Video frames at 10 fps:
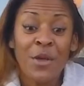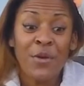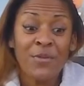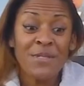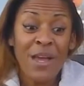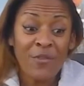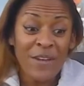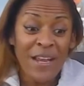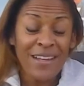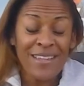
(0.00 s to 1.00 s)
So
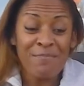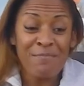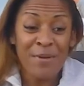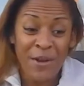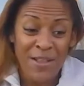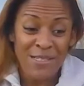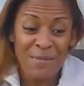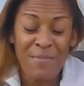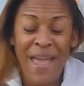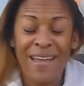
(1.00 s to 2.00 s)
definitely put on
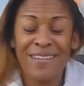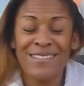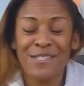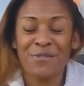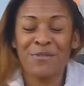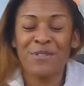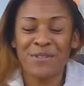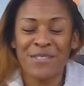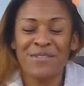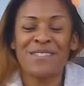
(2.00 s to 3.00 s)
some pounds as a result